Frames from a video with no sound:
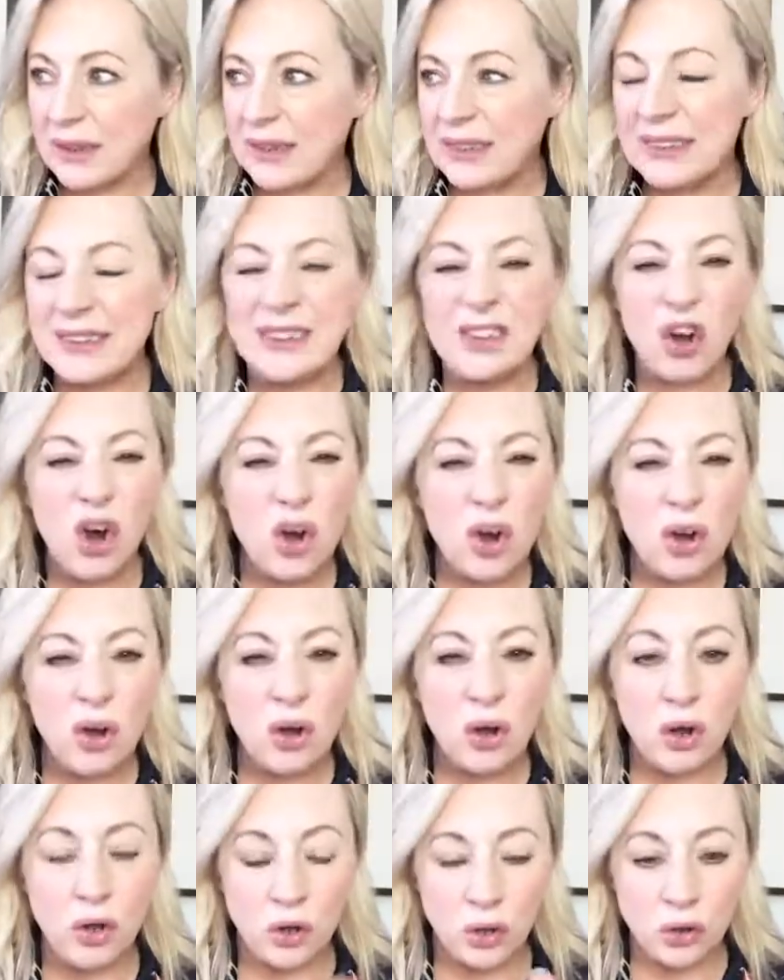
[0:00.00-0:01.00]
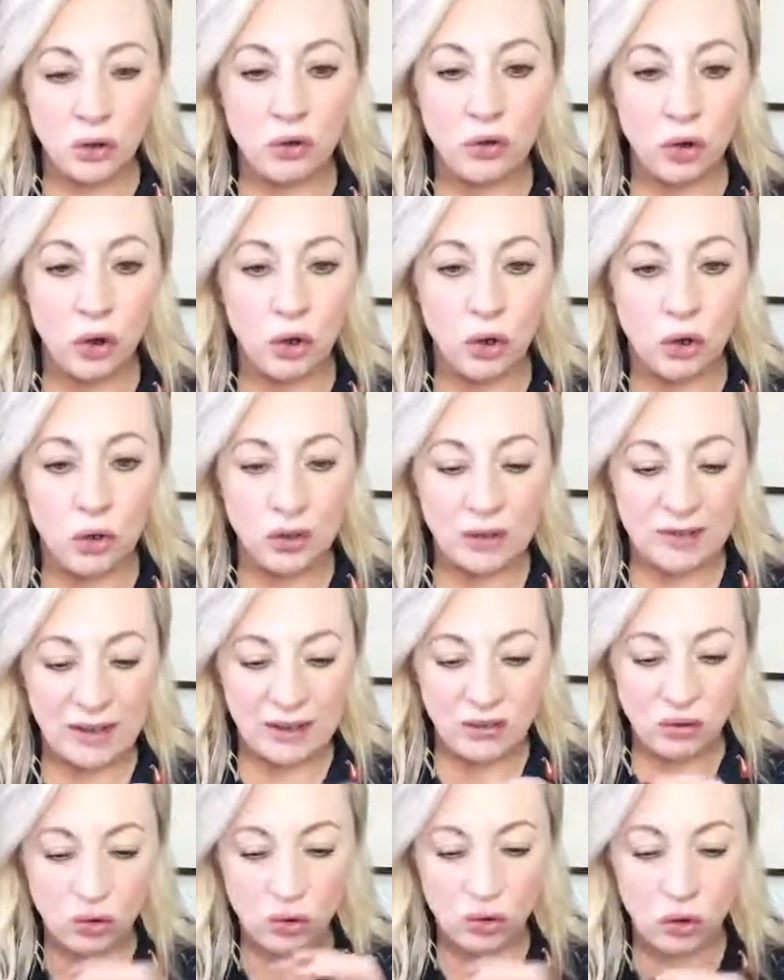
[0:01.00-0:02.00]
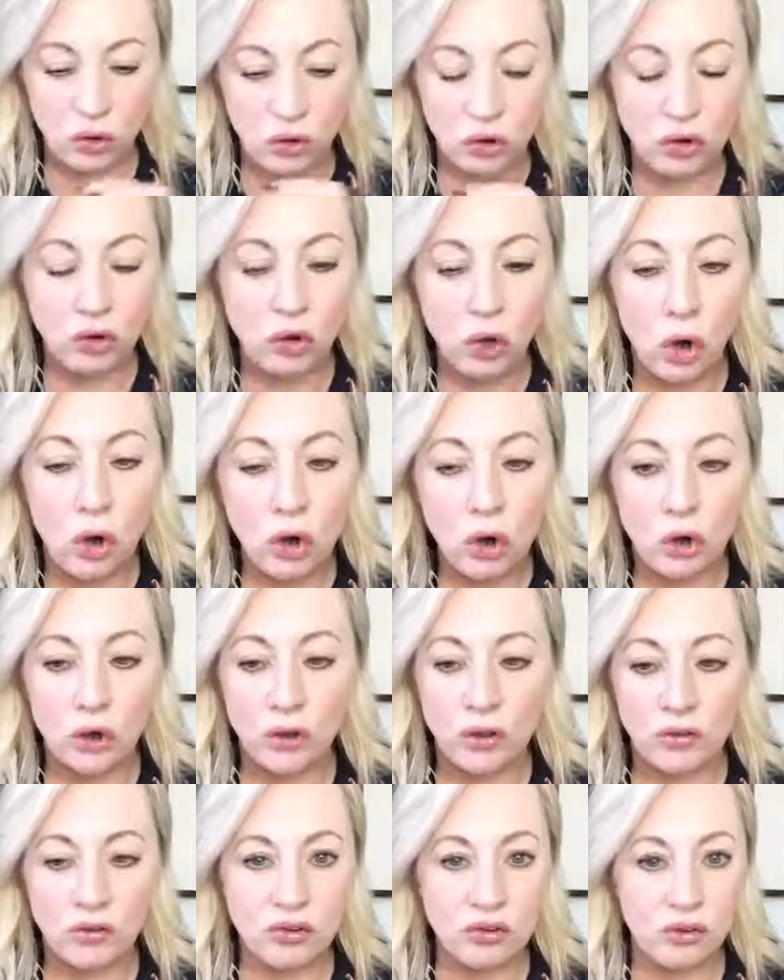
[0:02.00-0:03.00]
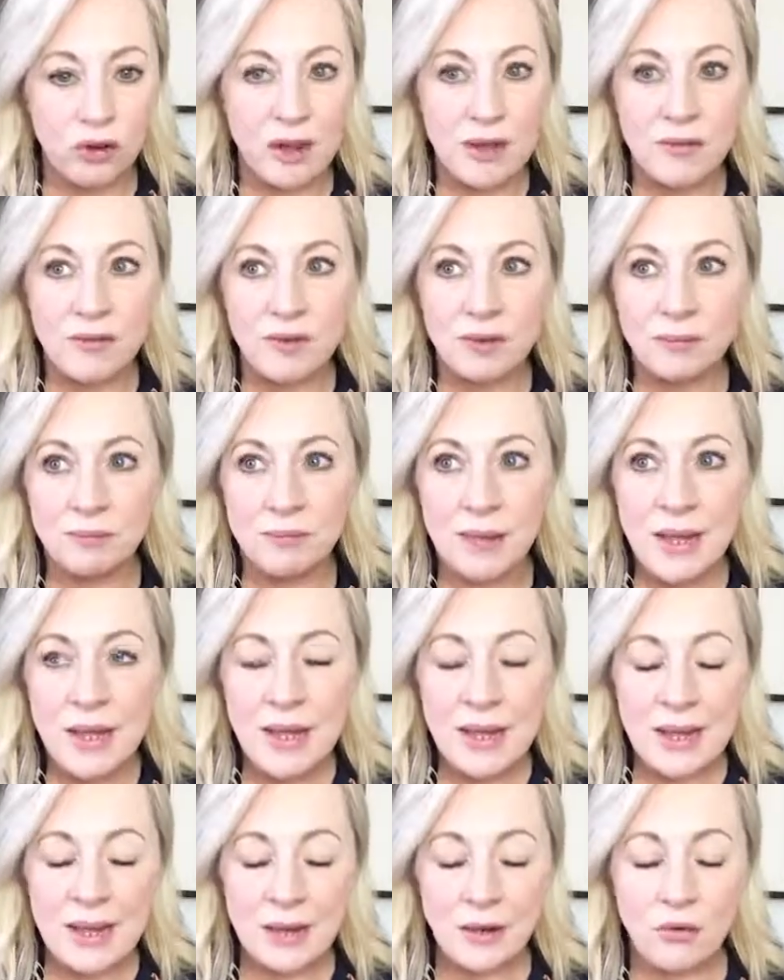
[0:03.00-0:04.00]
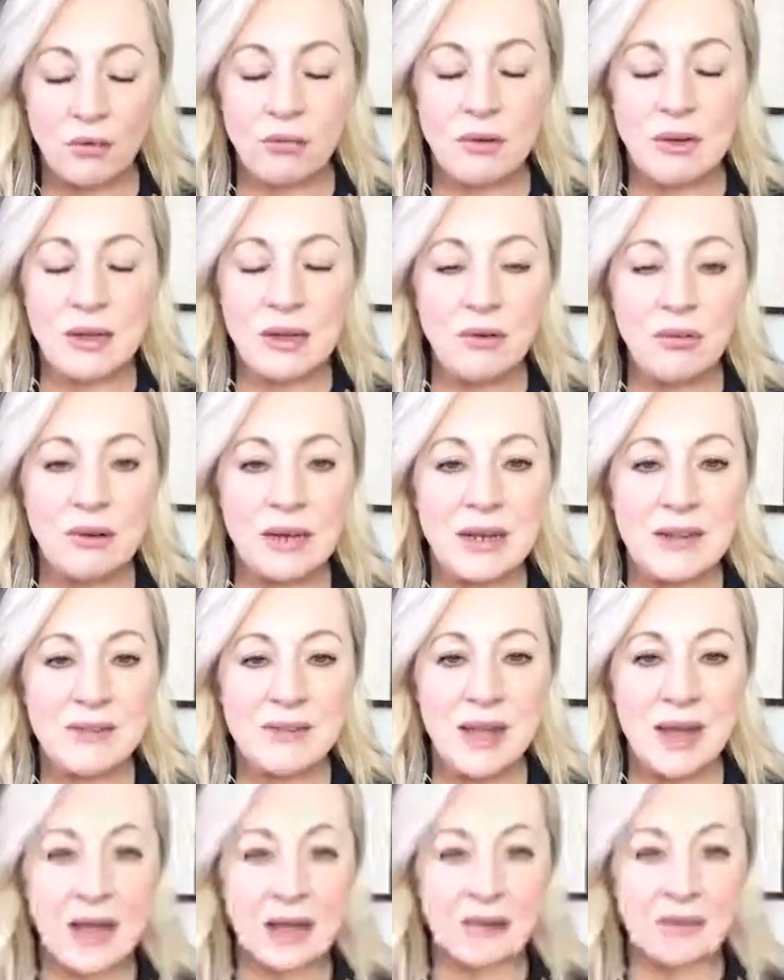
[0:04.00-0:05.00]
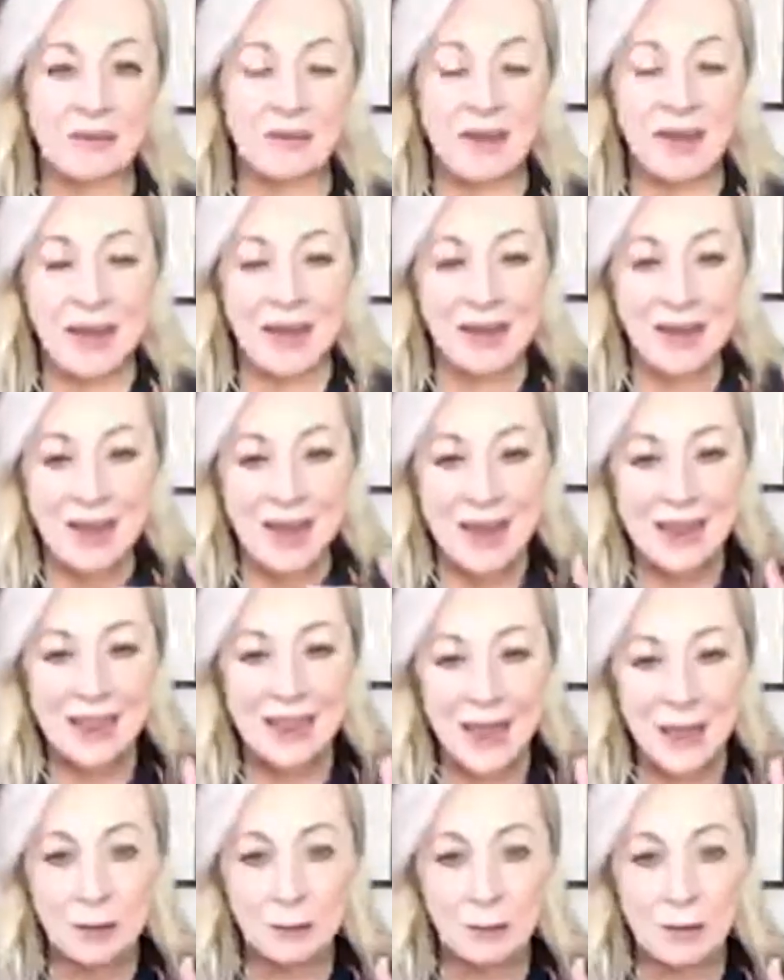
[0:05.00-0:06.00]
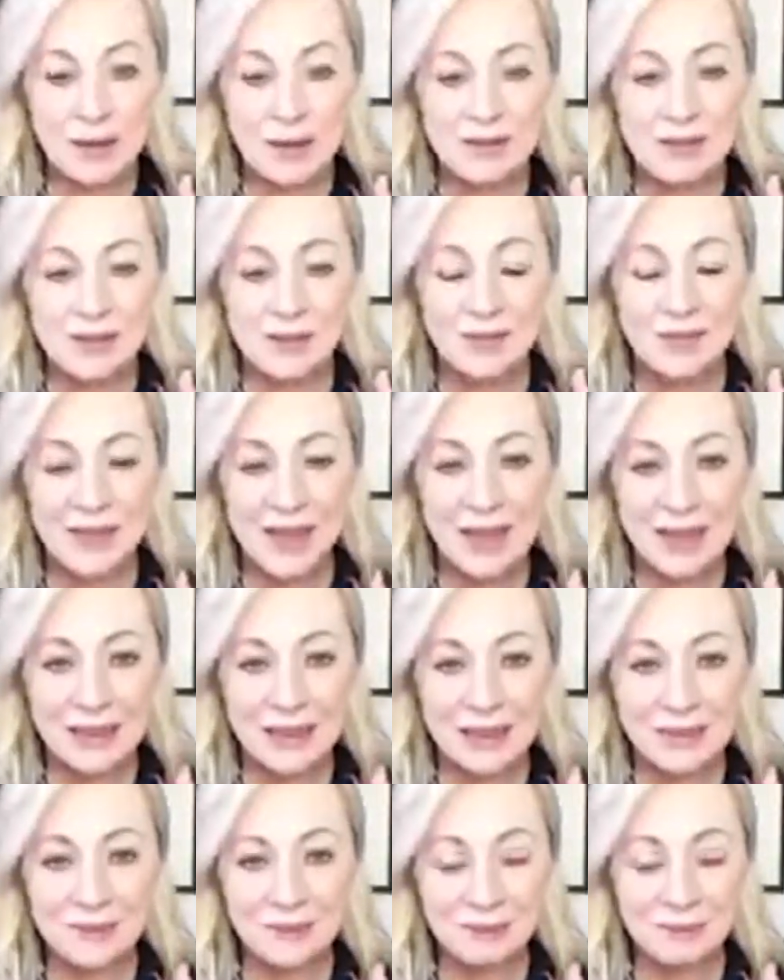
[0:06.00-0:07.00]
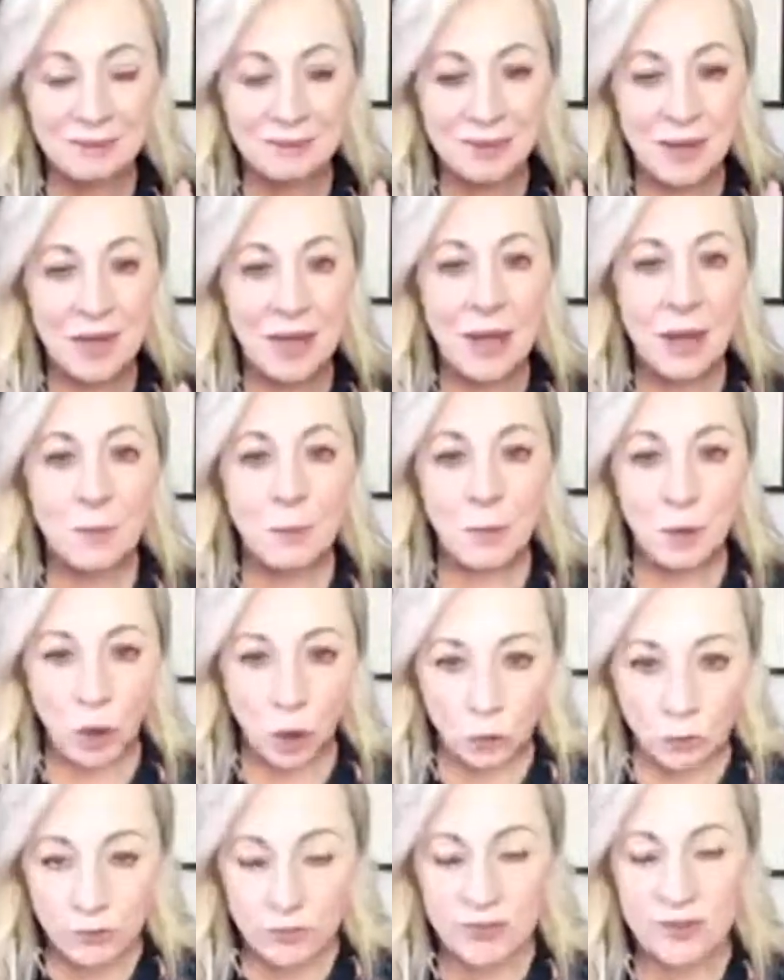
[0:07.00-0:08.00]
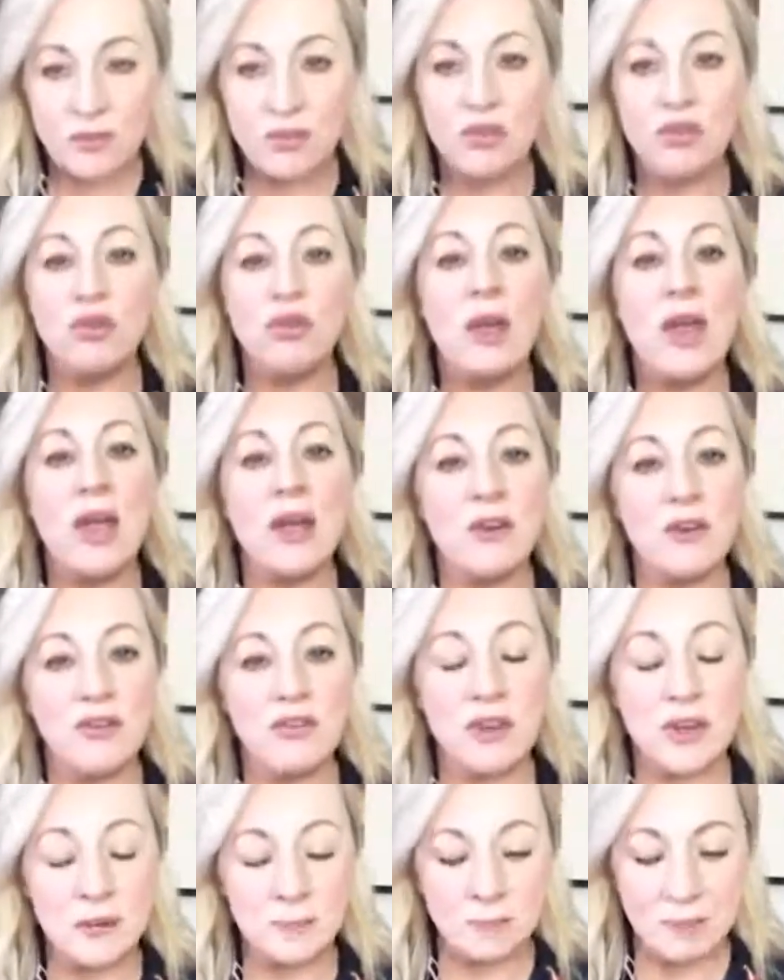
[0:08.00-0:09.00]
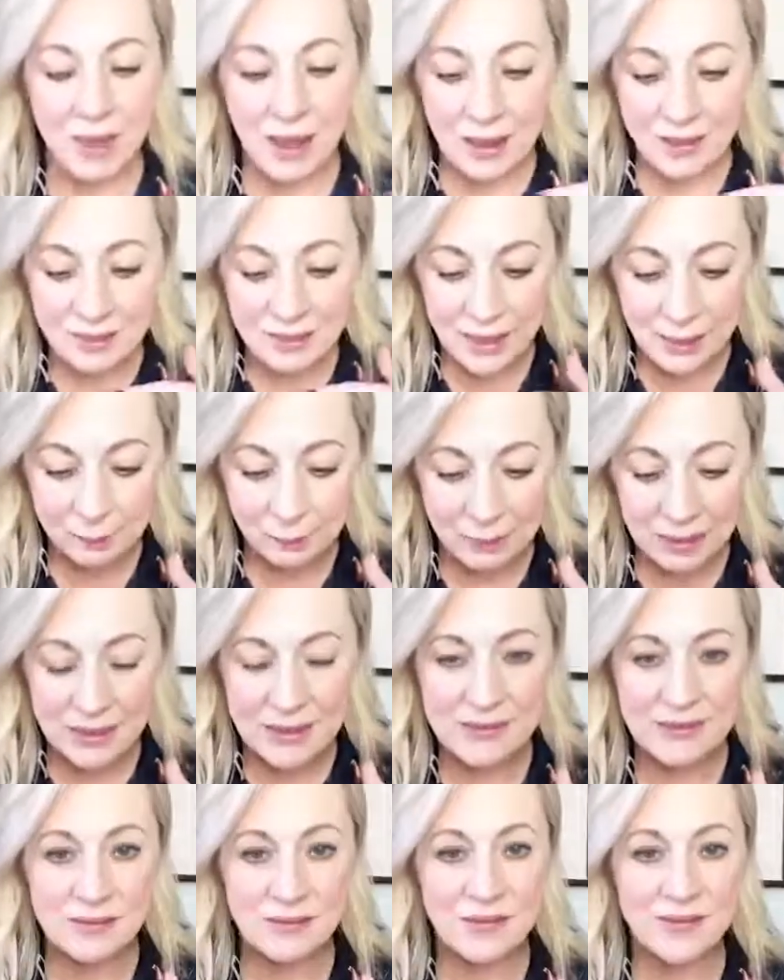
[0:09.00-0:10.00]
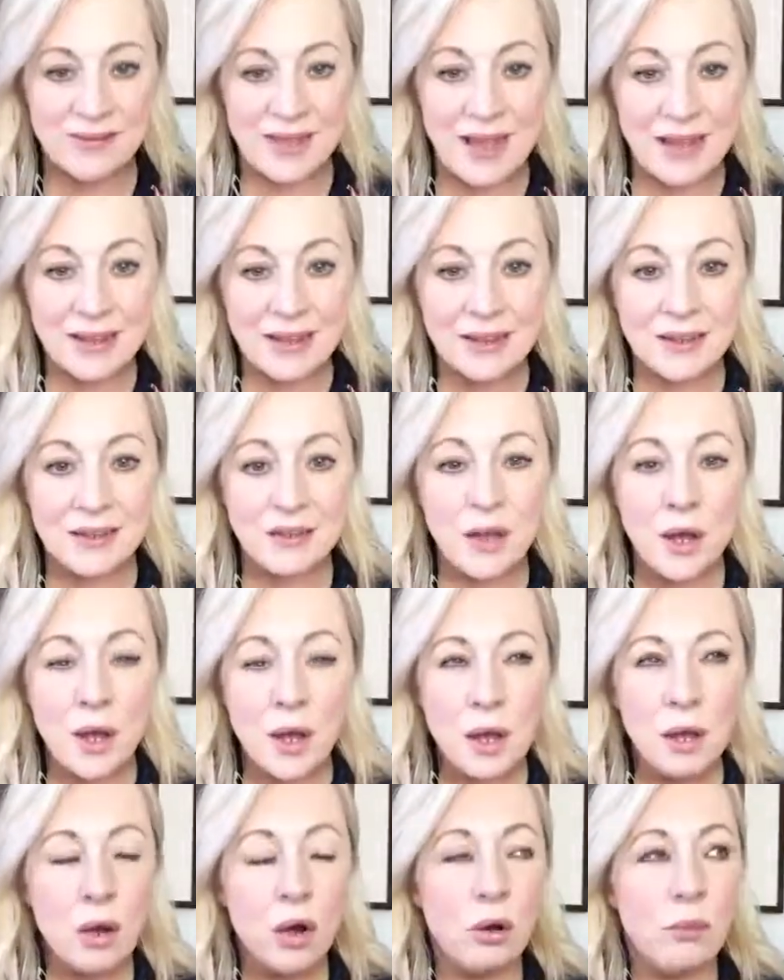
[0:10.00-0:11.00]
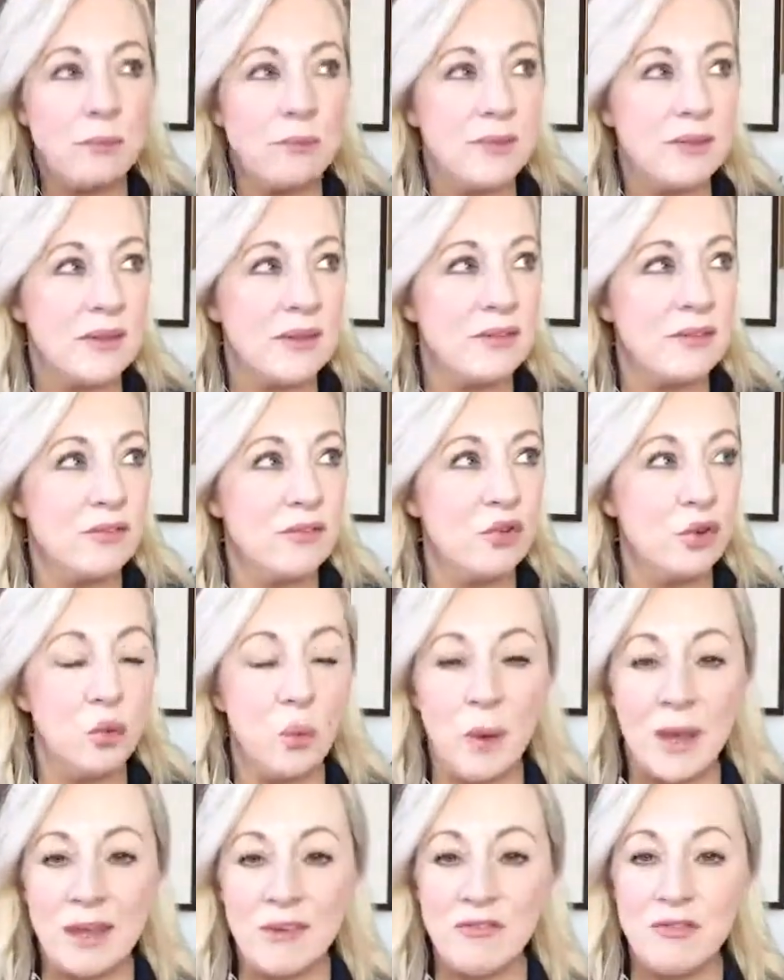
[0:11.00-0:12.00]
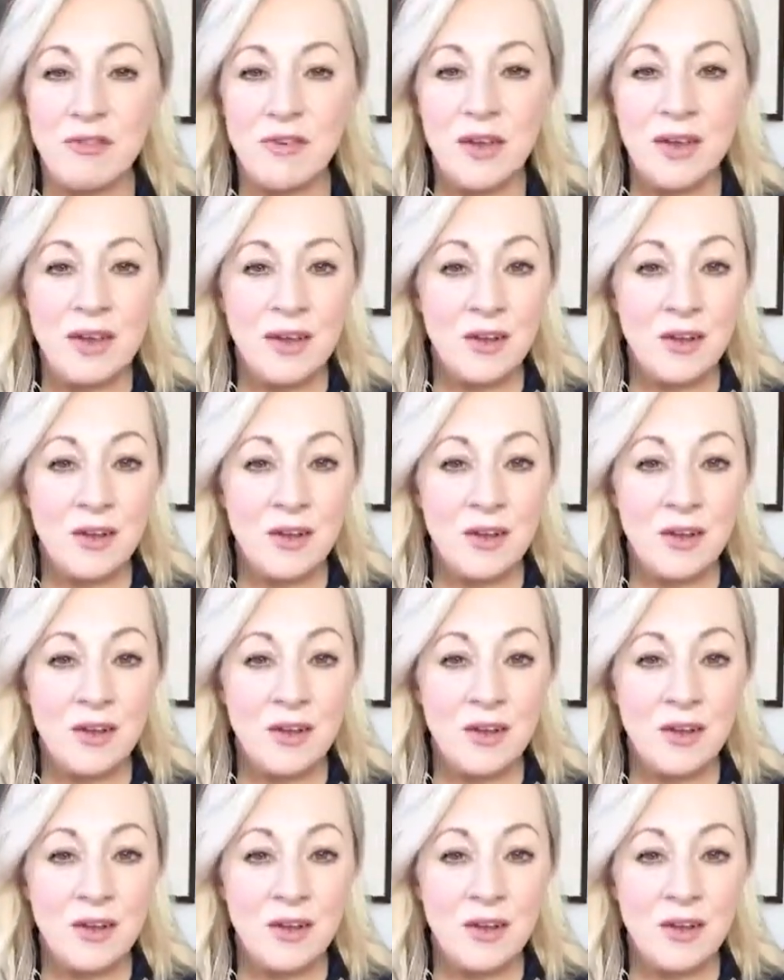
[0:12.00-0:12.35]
yuck out of the now. It takes all of the yuck out of the striving, and it really settles you. And in that place of settling becomes this new energy. In that place of settling comes this new way of